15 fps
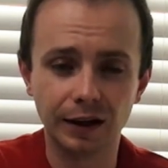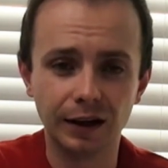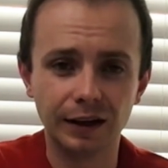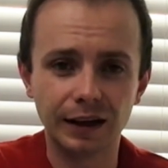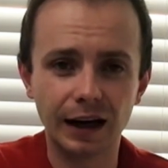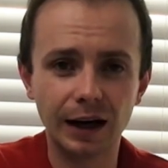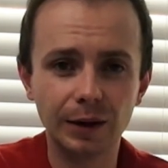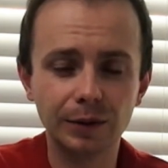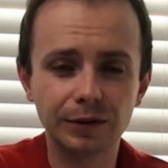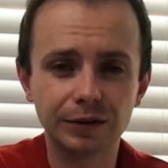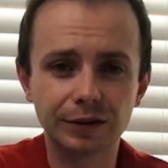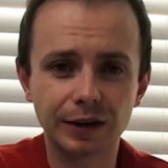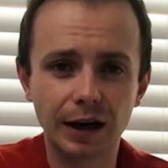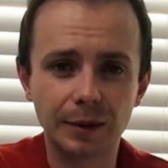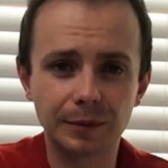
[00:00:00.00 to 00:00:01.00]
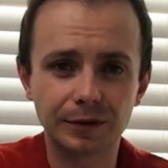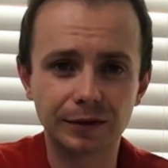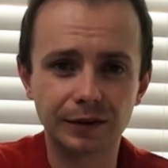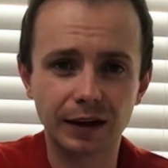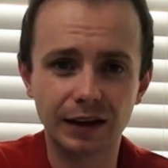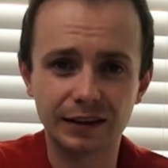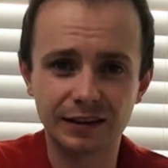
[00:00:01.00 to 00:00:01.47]
The outer diameter of
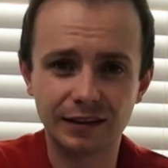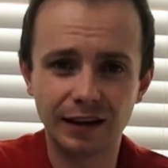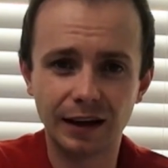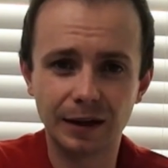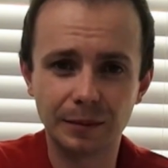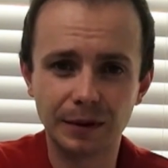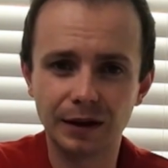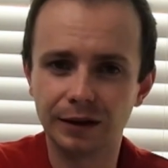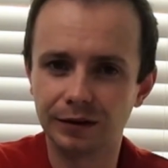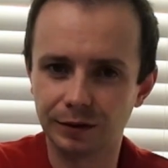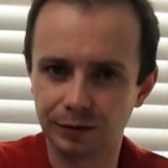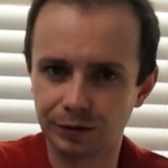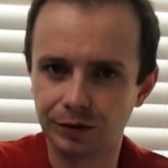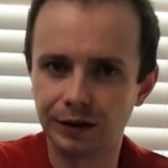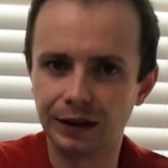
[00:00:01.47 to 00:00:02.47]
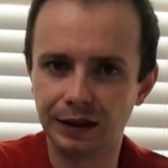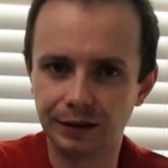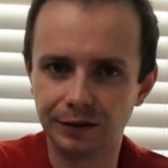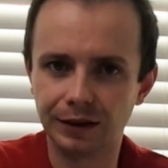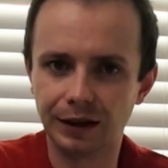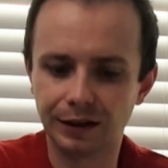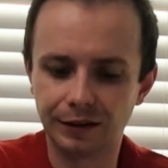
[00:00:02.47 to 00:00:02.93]
that is 10mm, really,
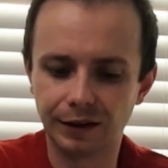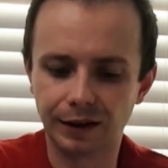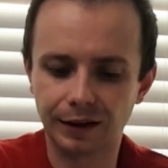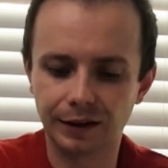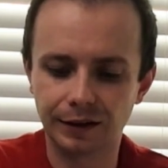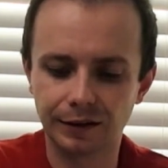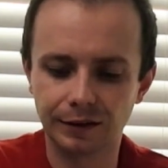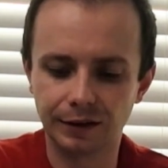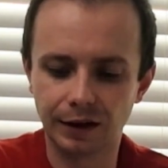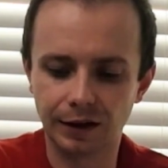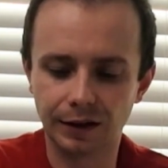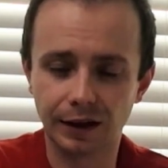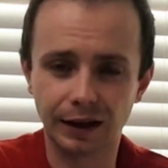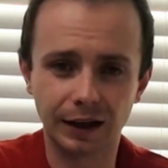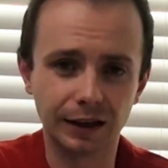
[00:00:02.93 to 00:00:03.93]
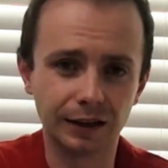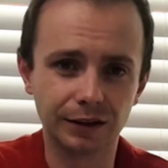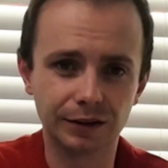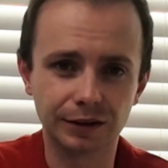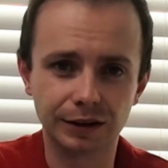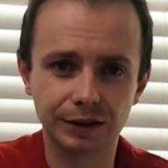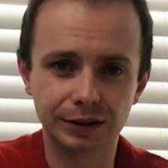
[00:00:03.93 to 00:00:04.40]
really thick. Not like any
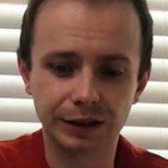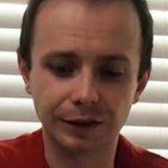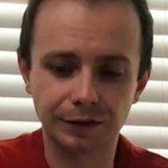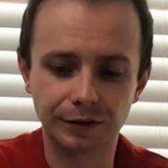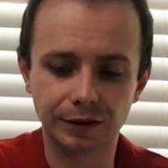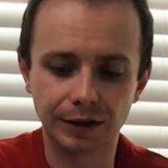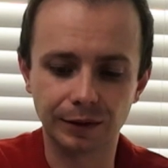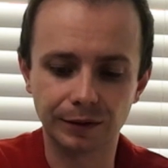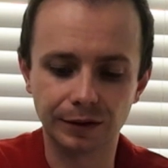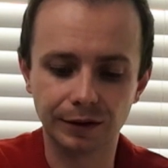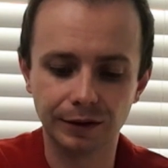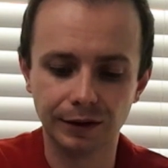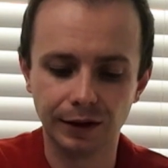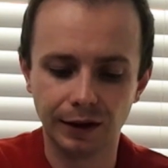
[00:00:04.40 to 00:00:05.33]
other Airsoft gun out there.